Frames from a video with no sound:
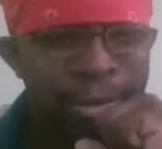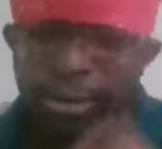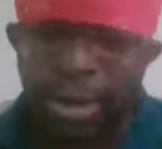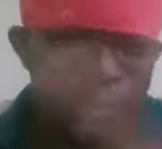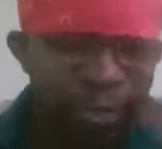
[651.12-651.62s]

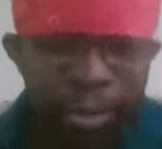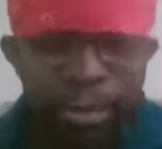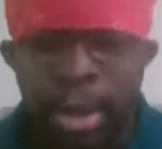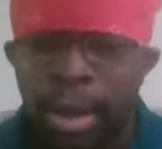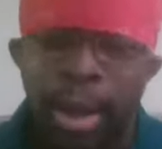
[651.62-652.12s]
he's like,
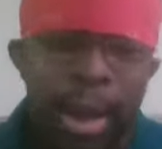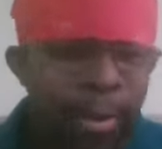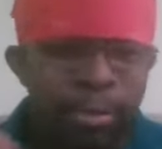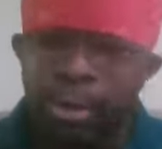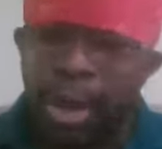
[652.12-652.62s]
well,
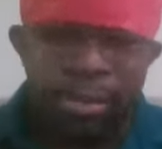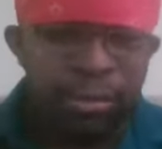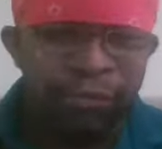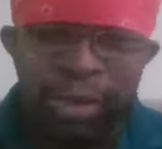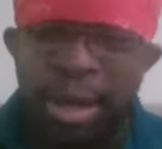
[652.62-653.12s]
I'm
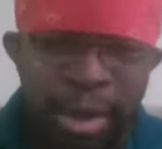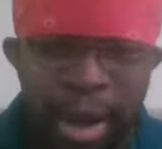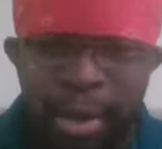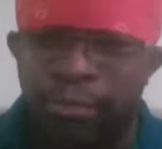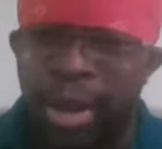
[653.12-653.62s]
a
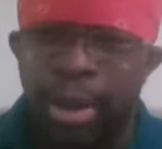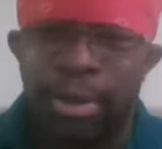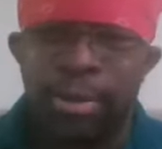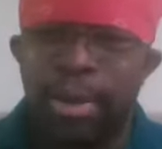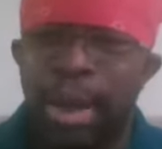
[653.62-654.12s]
Vietnam vet.
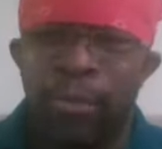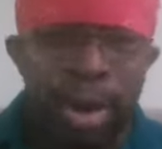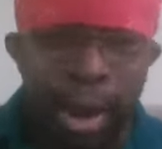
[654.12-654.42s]
And when I